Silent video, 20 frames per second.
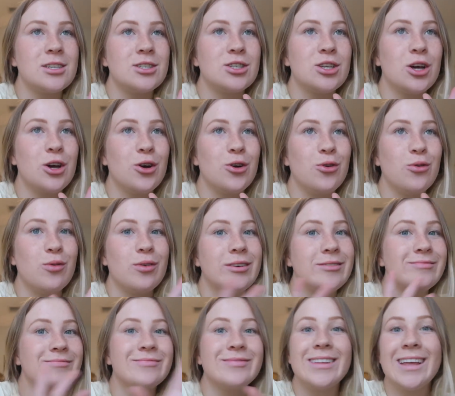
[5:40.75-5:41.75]
So
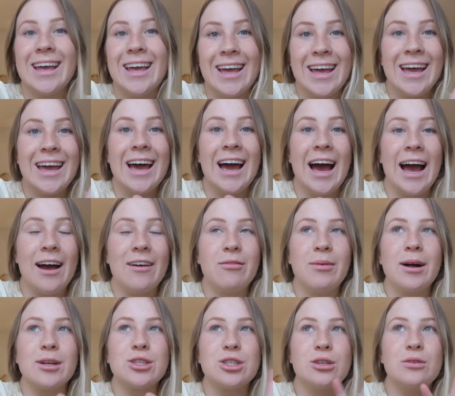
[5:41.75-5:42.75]
I have
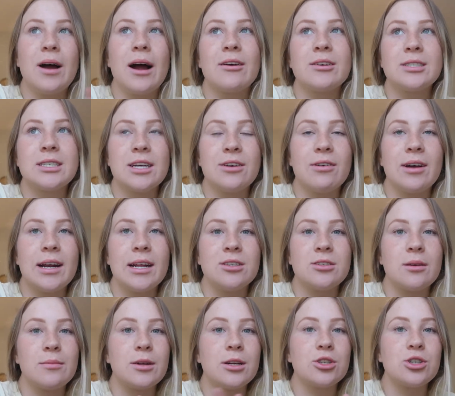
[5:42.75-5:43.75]
about two hours to get ready.
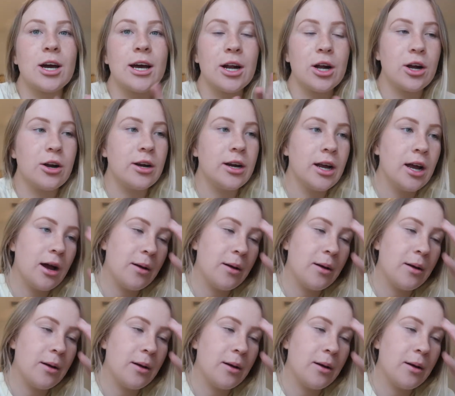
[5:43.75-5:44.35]
So I'm gonna try to hurry